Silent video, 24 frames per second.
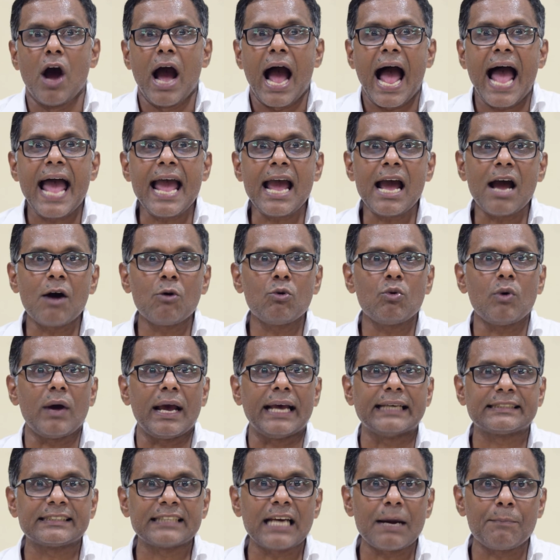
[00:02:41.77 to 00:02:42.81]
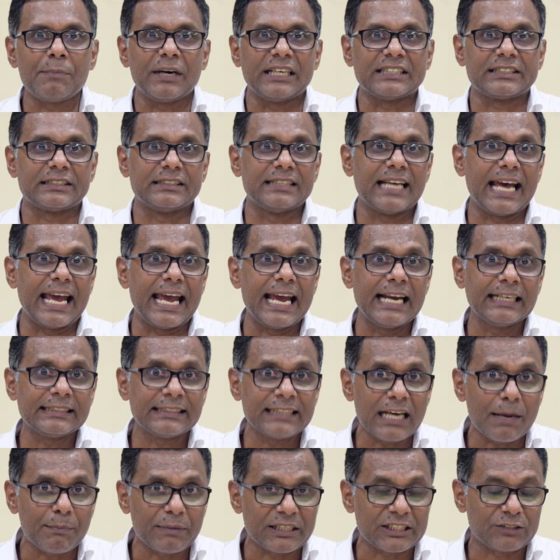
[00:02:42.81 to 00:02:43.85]
I have established the
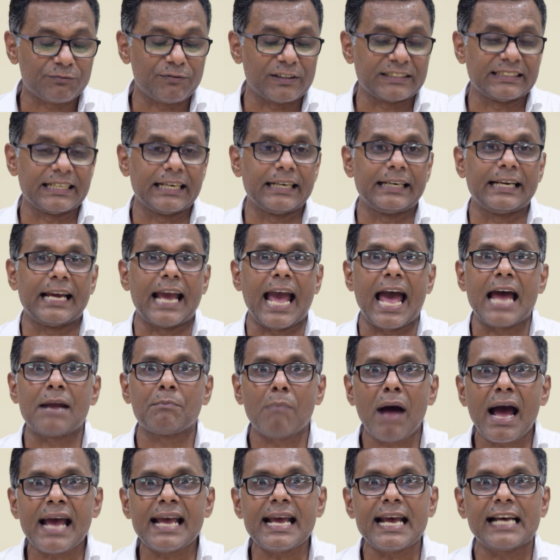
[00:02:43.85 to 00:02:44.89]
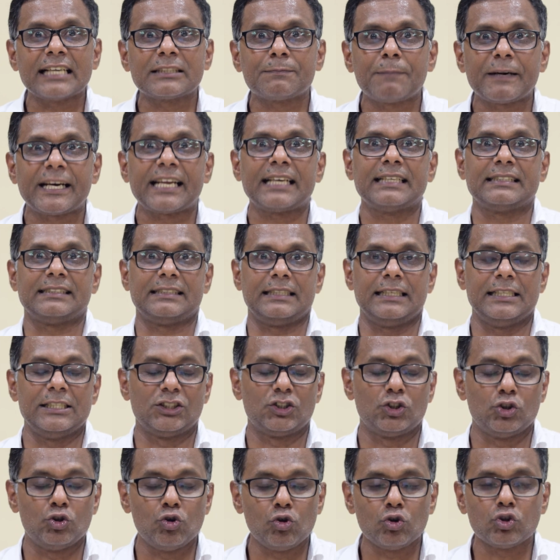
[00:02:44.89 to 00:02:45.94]
LCMS facility and my expertise is
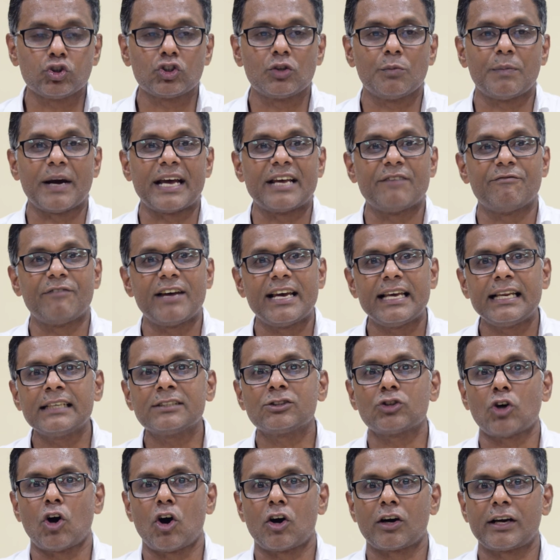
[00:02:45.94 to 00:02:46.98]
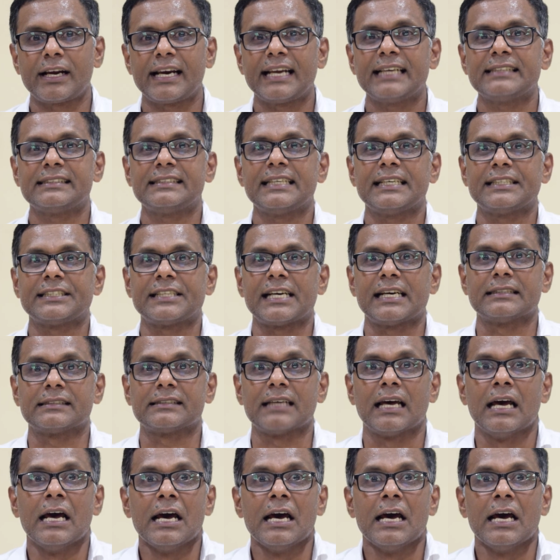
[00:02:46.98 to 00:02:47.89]
used by various organizations